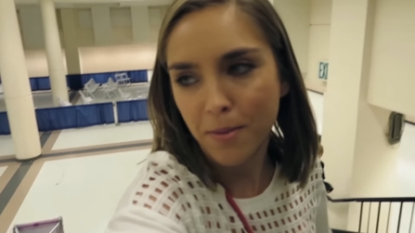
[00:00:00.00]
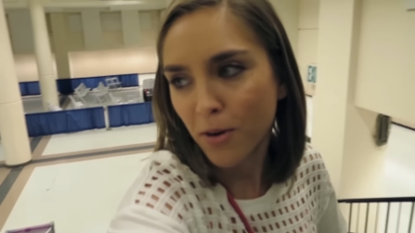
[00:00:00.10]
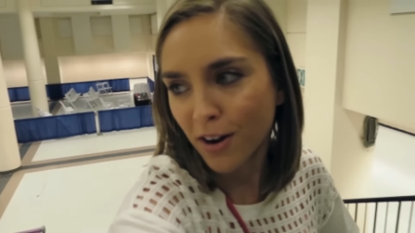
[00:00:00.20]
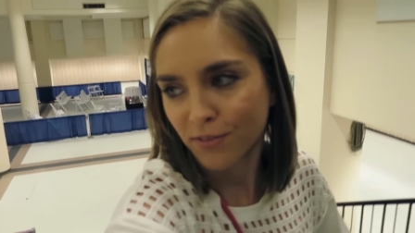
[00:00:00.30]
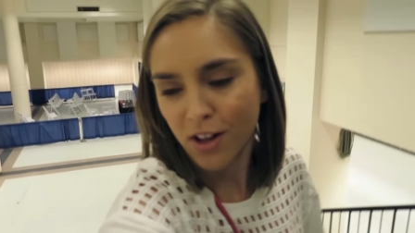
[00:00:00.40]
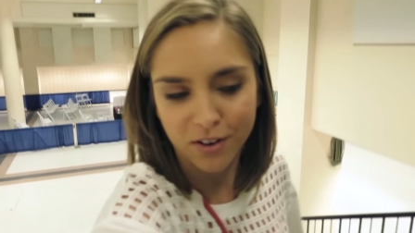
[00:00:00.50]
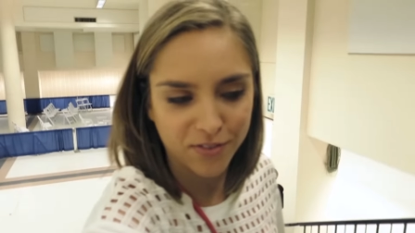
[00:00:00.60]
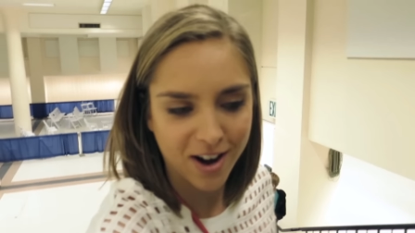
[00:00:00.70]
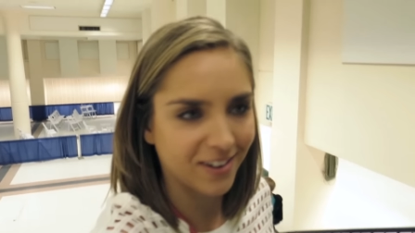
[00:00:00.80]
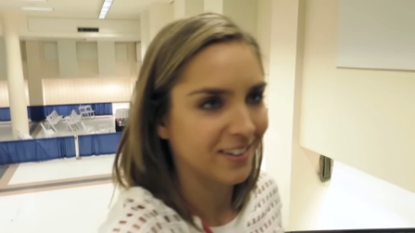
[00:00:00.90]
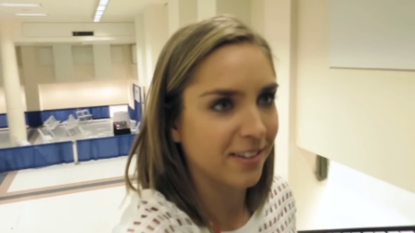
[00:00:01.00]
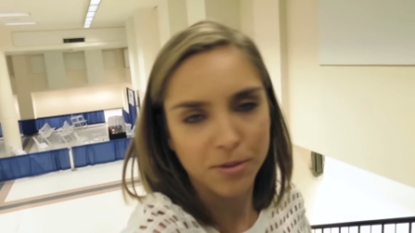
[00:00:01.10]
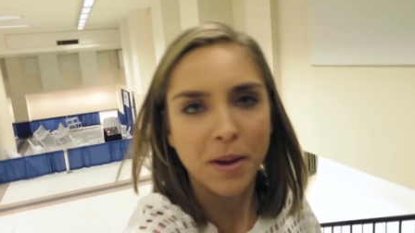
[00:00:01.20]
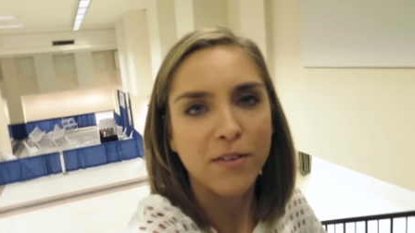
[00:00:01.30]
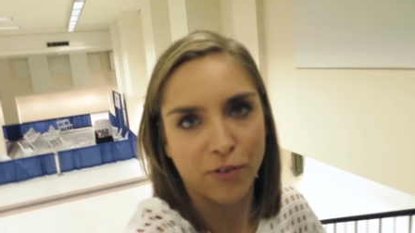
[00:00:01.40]
your camera out of vlogger fair.
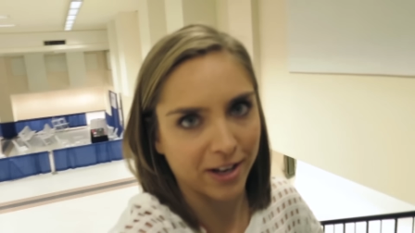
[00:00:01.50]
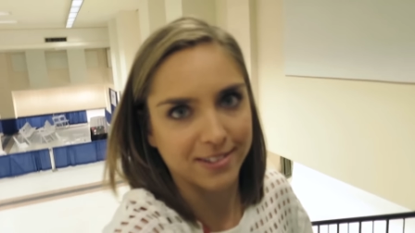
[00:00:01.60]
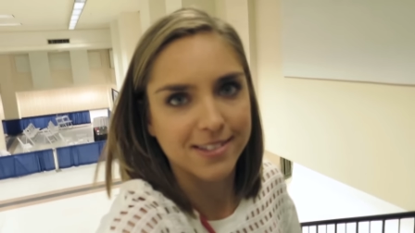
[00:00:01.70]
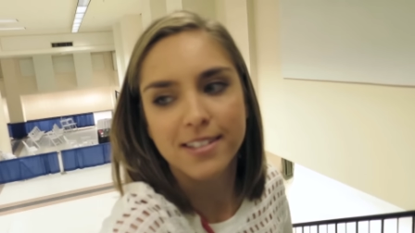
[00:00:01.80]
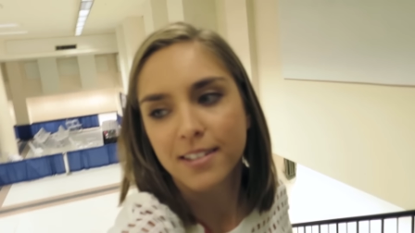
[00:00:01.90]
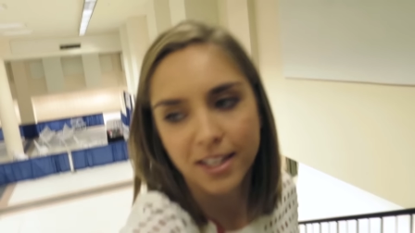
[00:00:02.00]
make friends.